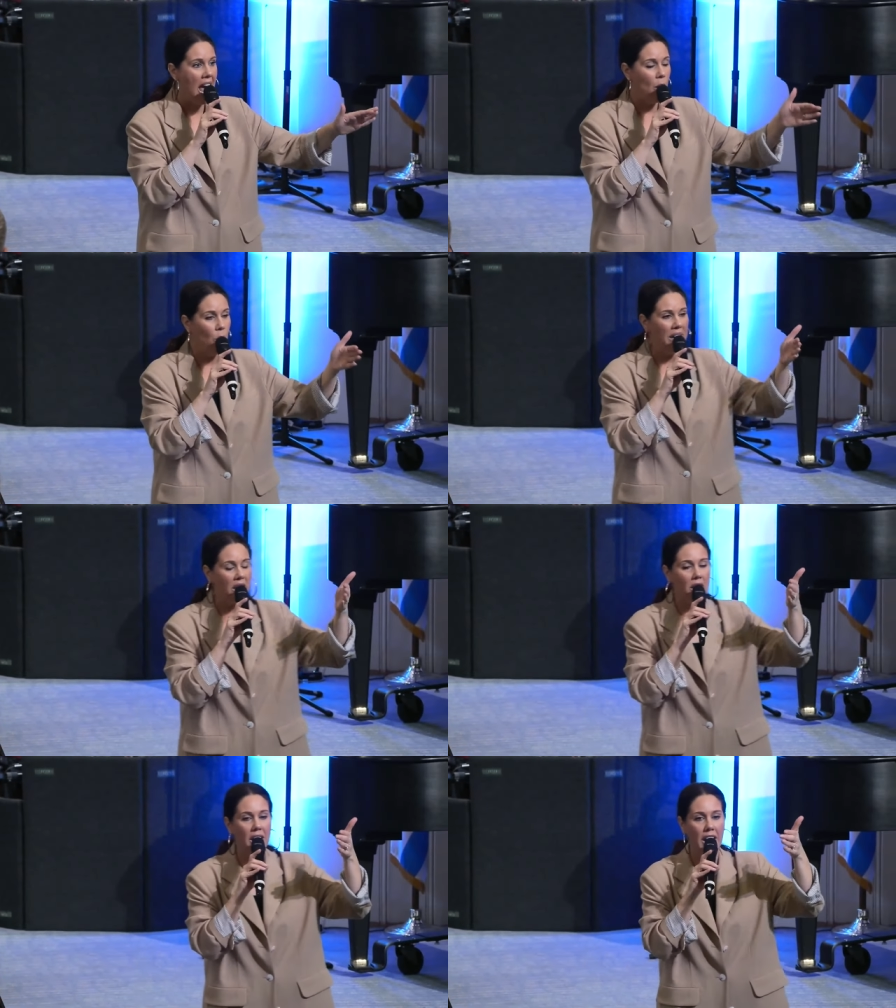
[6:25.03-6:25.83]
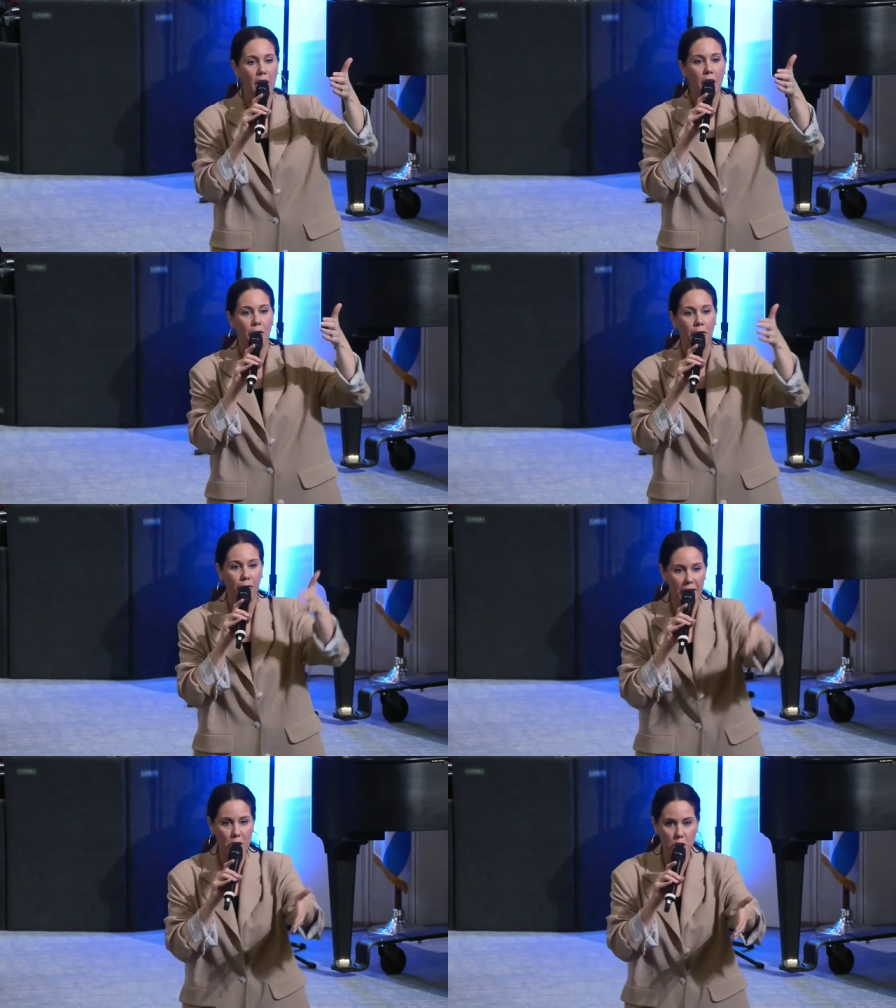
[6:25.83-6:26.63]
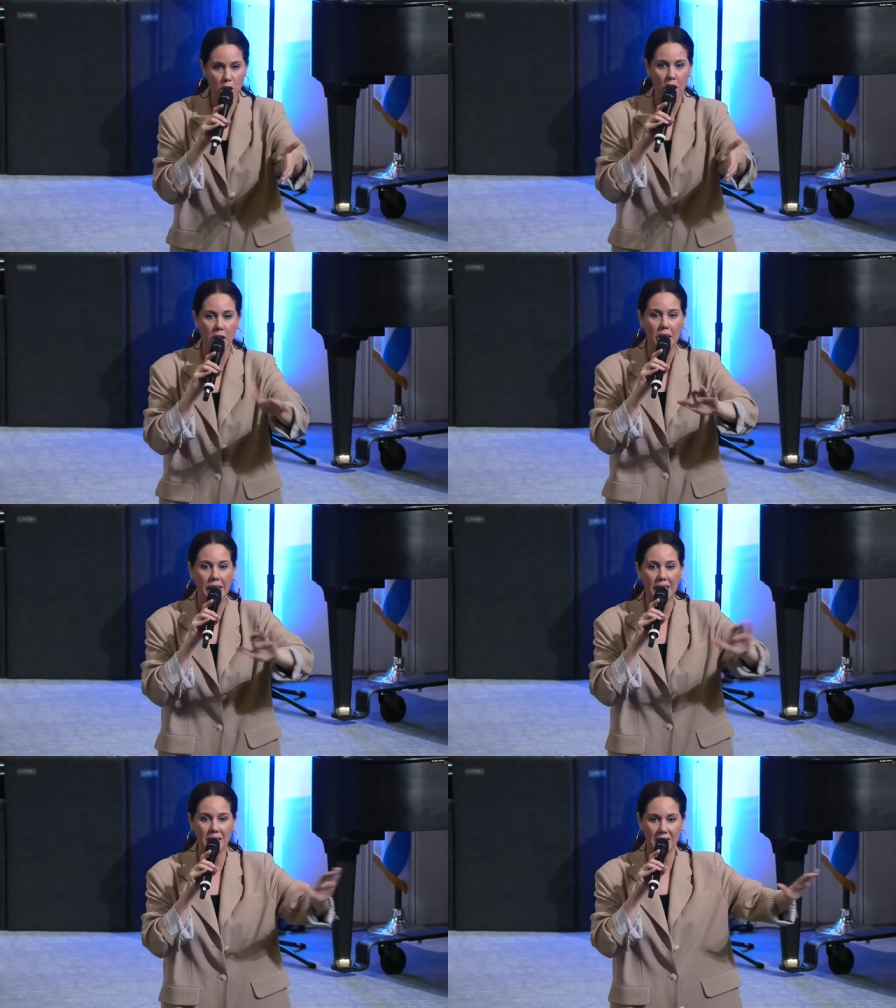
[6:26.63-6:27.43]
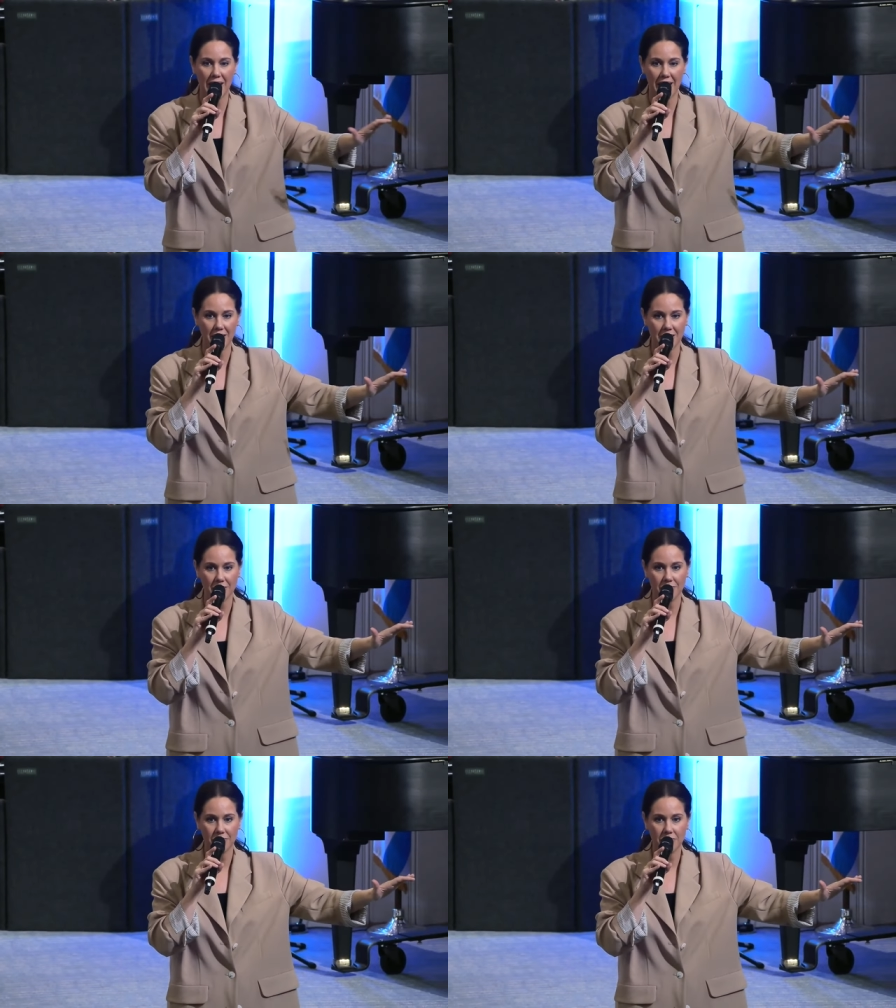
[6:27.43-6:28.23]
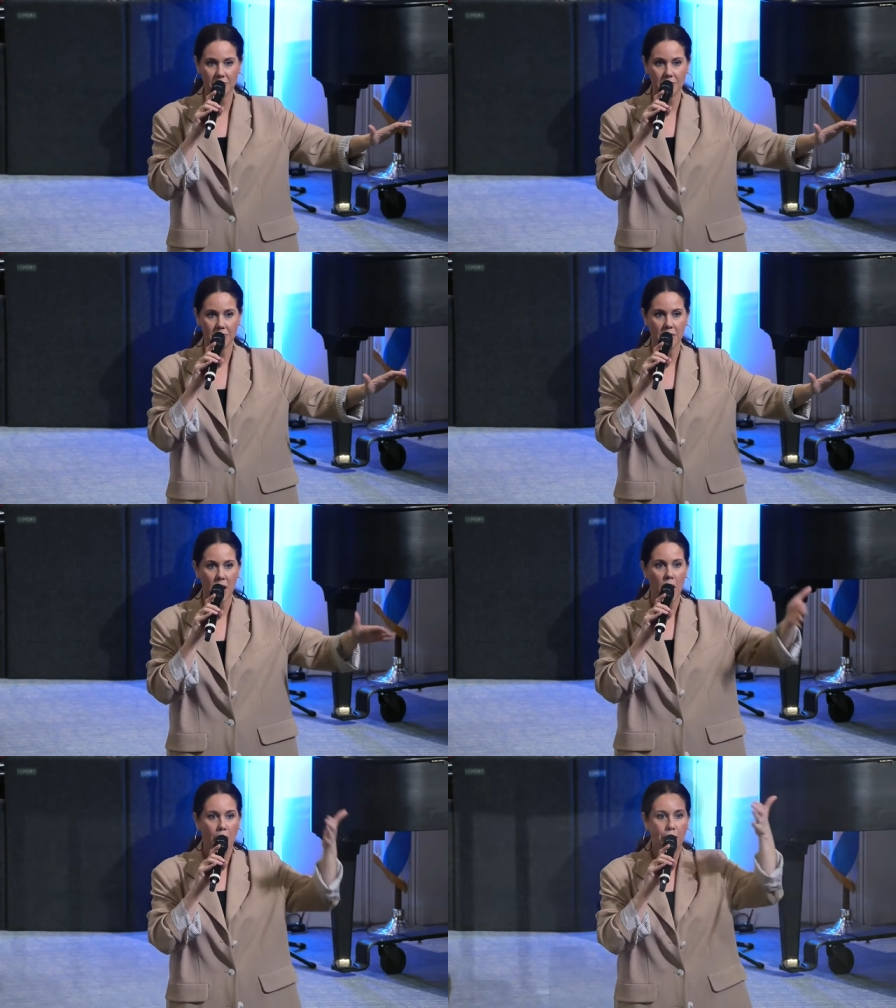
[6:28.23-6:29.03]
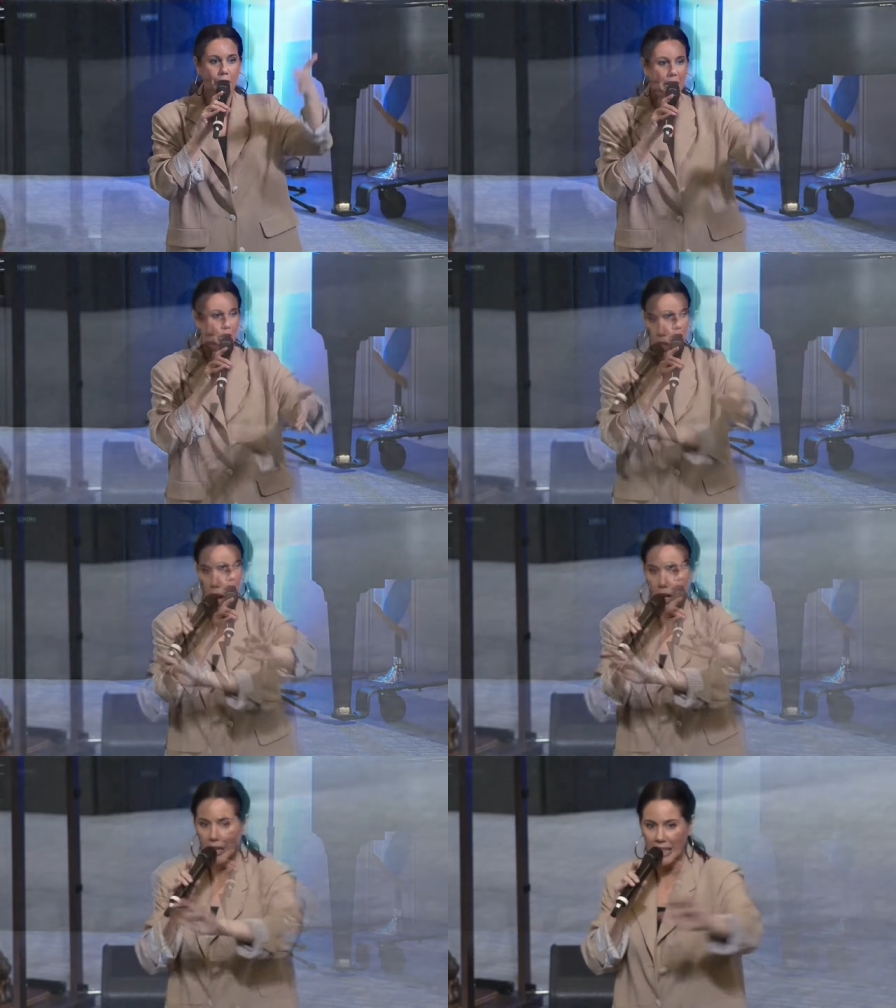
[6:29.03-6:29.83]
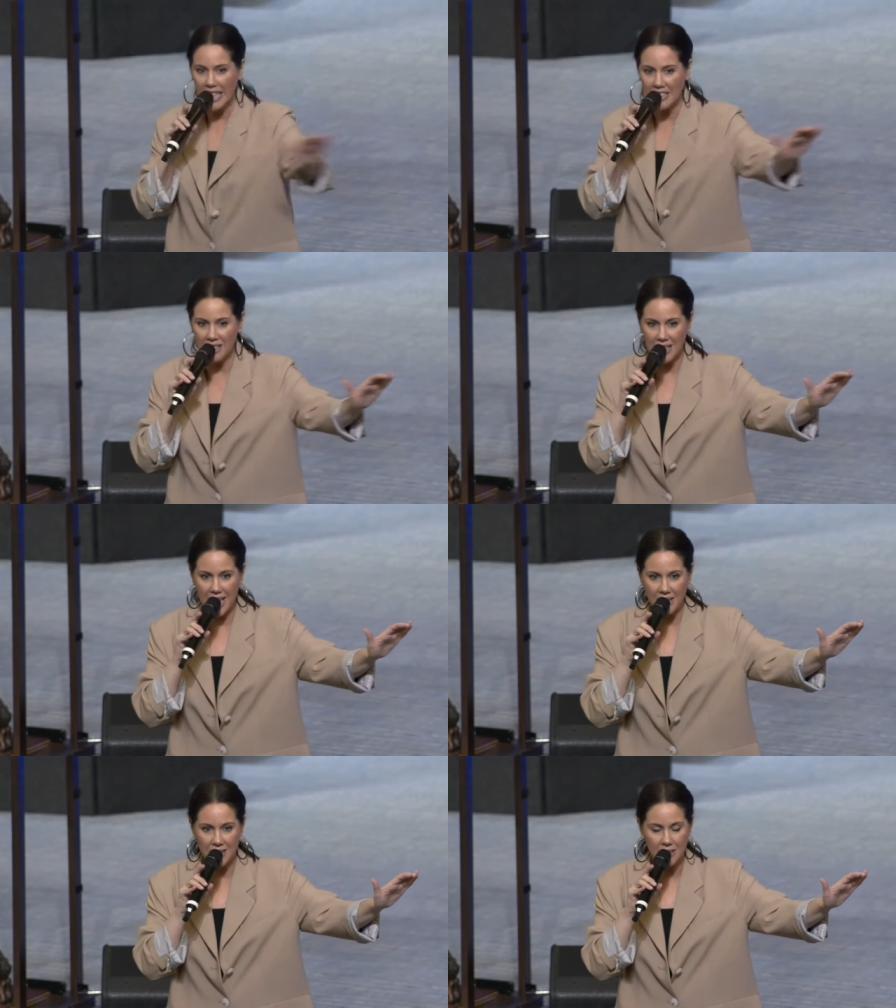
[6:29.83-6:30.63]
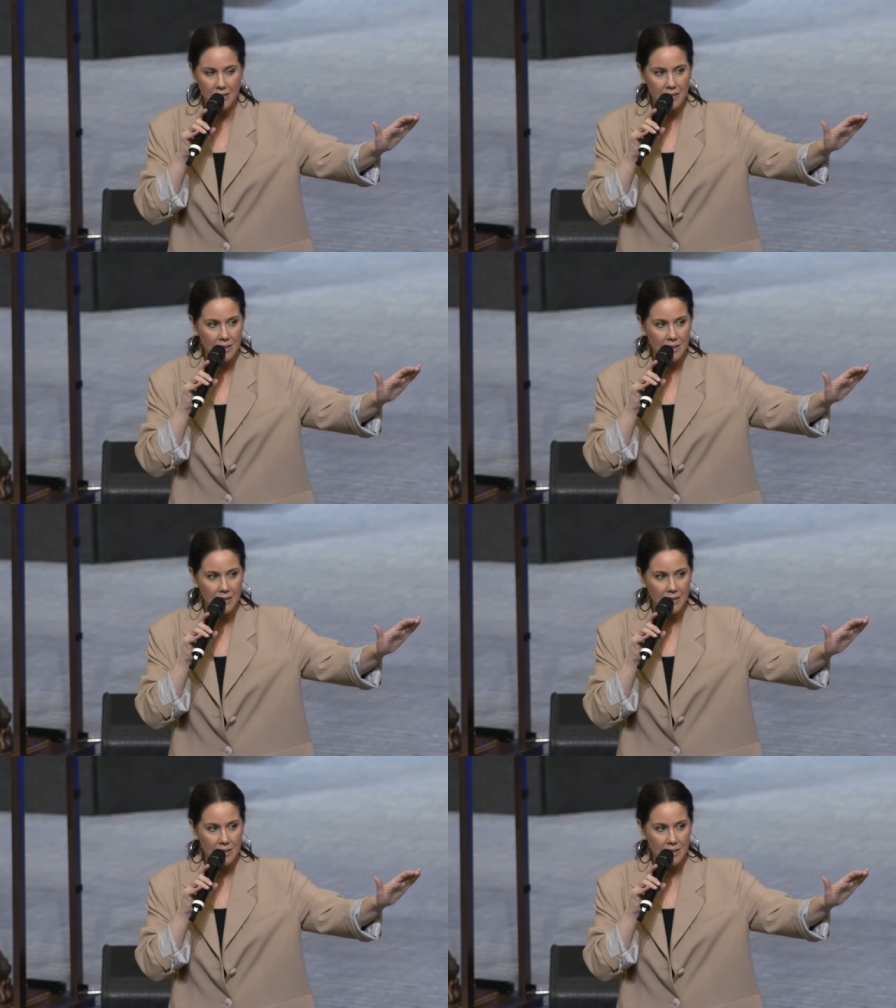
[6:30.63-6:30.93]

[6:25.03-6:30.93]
and we declare fresh start, clean slate. Fresh start, clean slate.